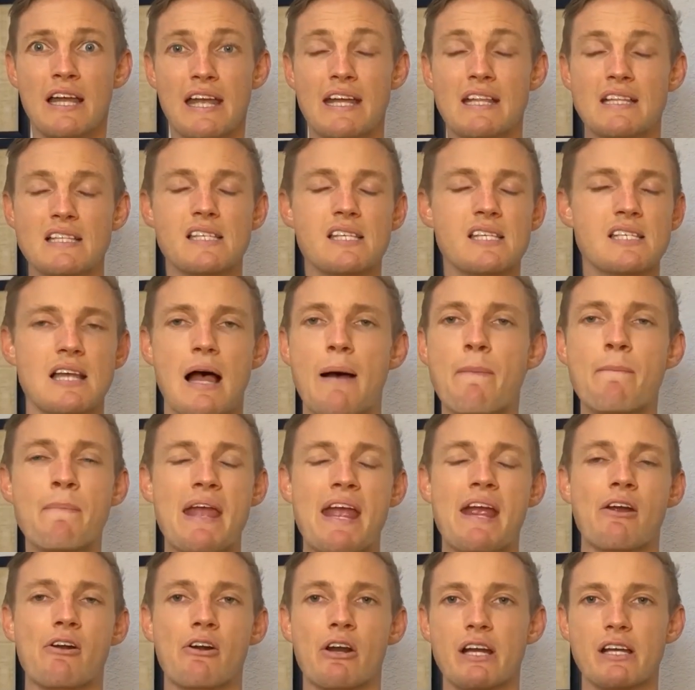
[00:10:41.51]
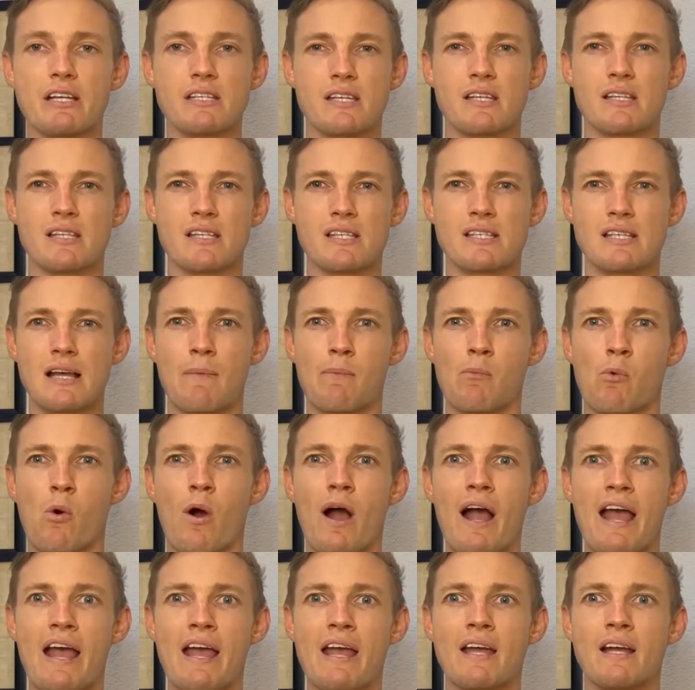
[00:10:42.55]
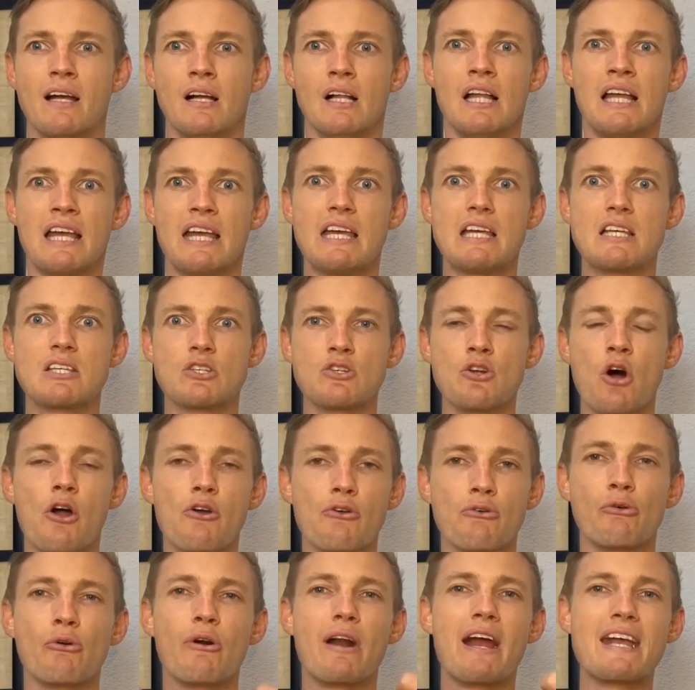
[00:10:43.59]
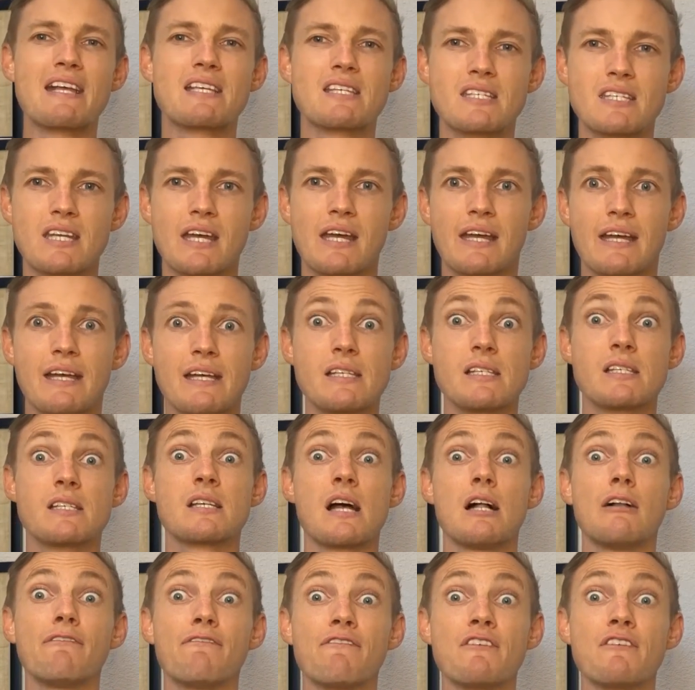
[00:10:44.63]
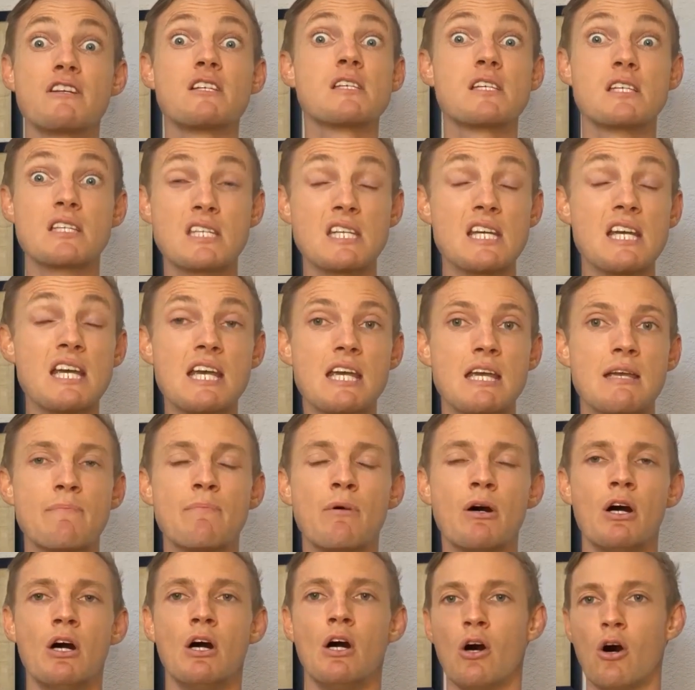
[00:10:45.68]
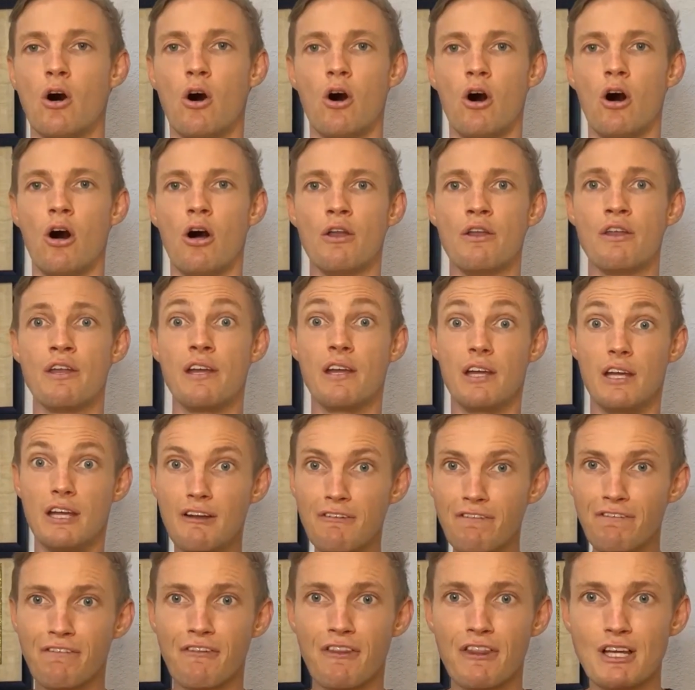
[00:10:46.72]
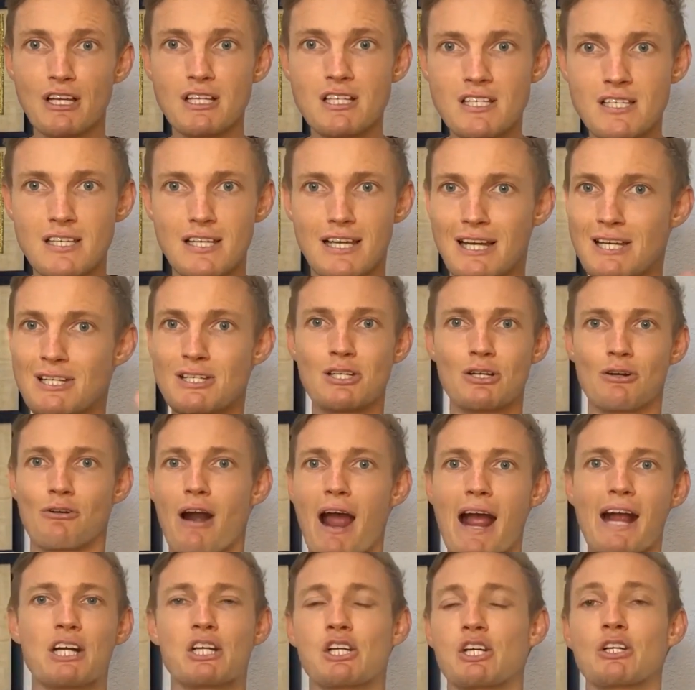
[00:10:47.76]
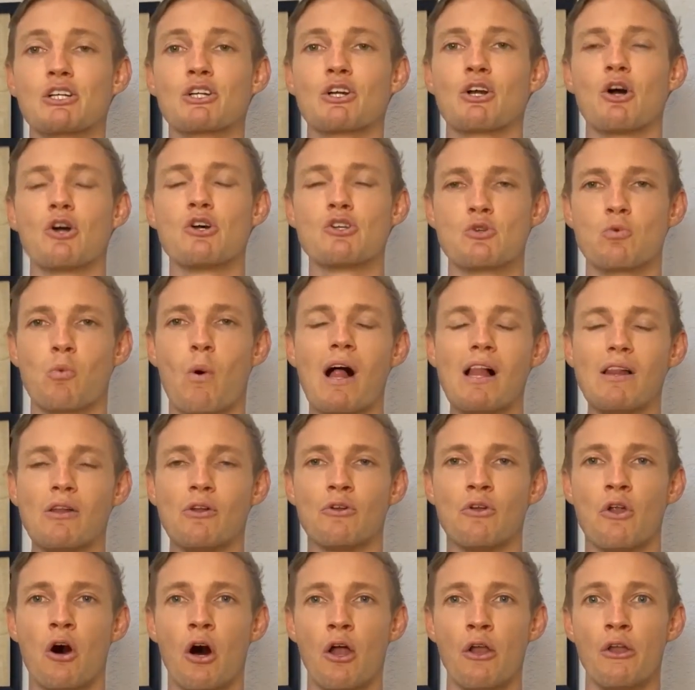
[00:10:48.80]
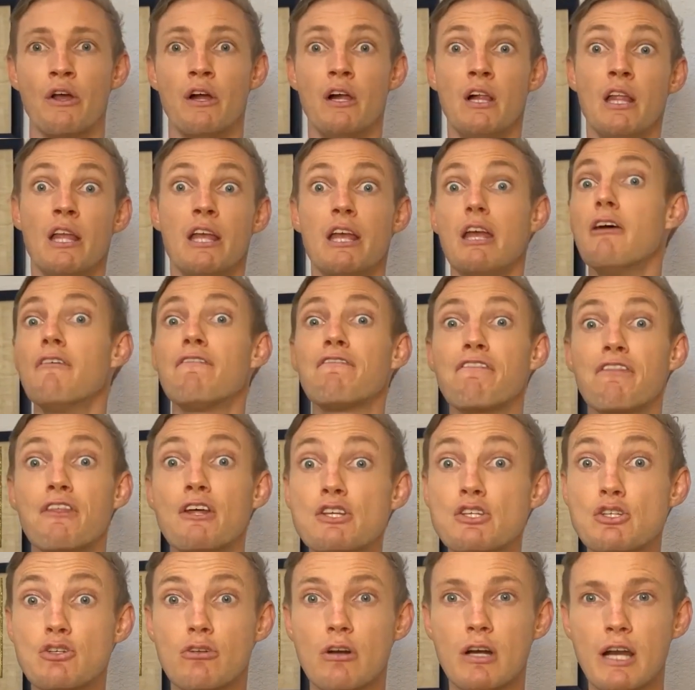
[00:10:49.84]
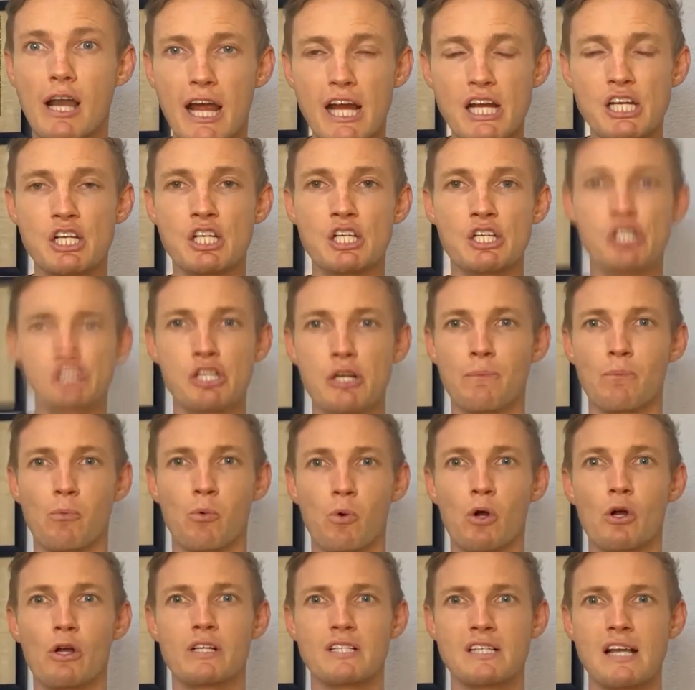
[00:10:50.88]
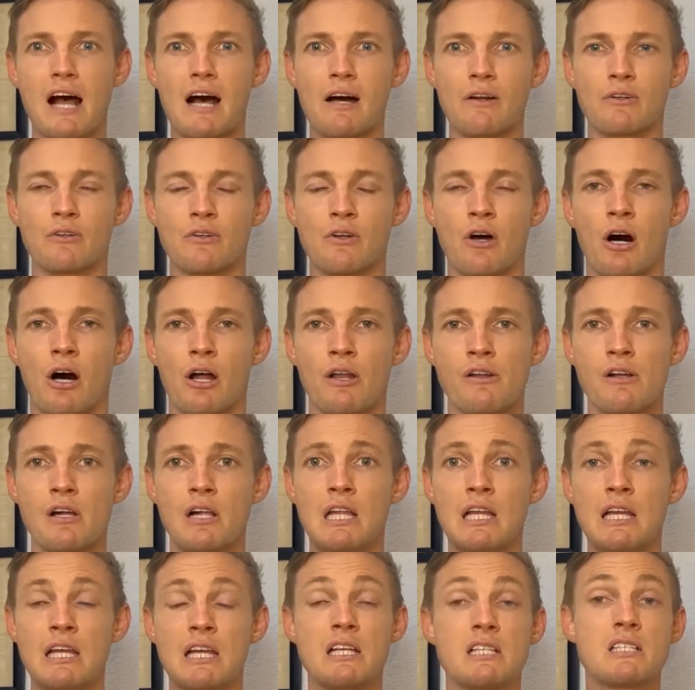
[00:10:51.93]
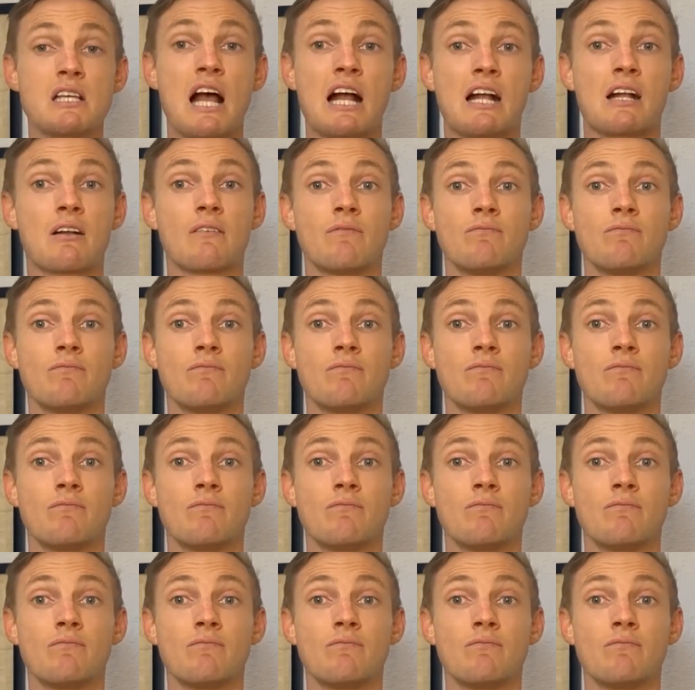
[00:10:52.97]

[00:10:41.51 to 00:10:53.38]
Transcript: In some areas, in some way, he's not resting his self-esteem on if this interaction goes well or not, if this relationship works out or not. He's like,